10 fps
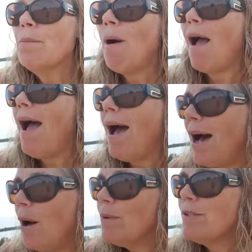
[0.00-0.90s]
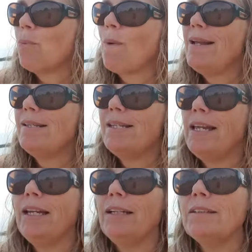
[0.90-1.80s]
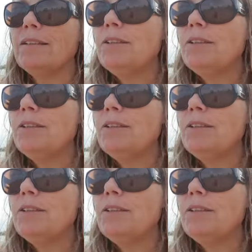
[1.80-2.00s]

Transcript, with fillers: My heart was racing.